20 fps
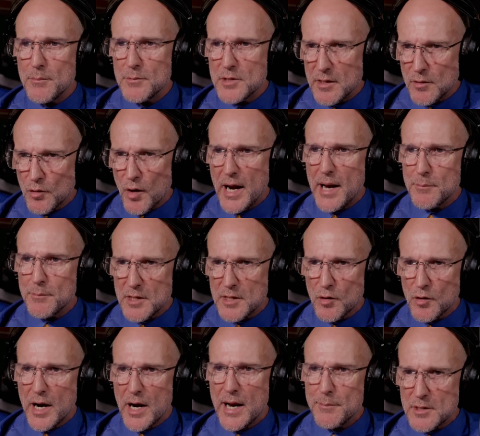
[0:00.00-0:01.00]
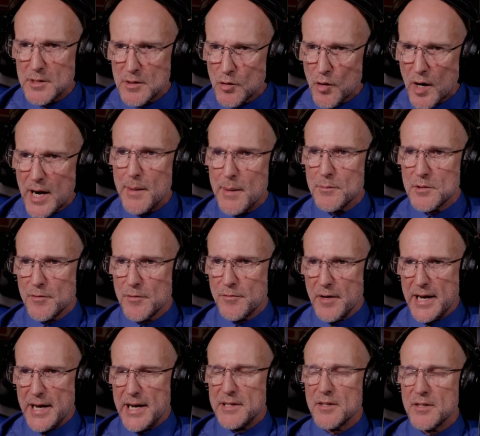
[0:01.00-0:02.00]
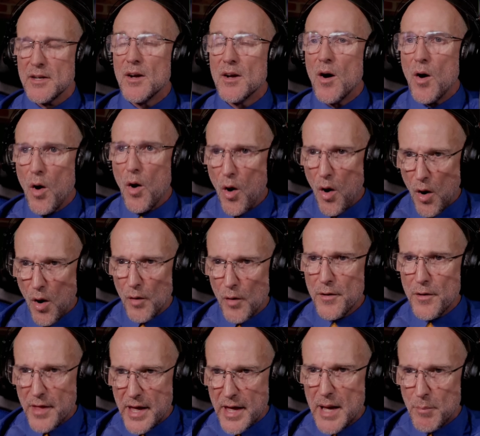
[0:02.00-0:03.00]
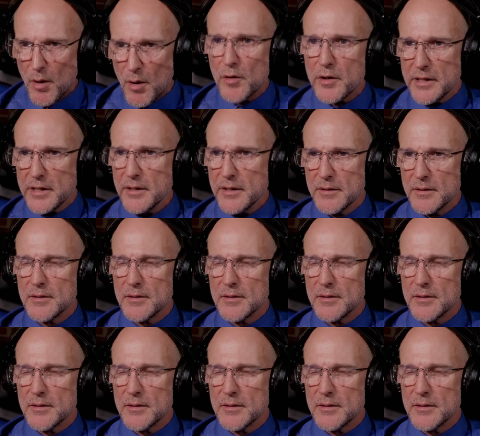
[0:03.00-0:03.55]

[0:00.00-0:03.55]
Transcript: and grams and grams and grams of fat on their body.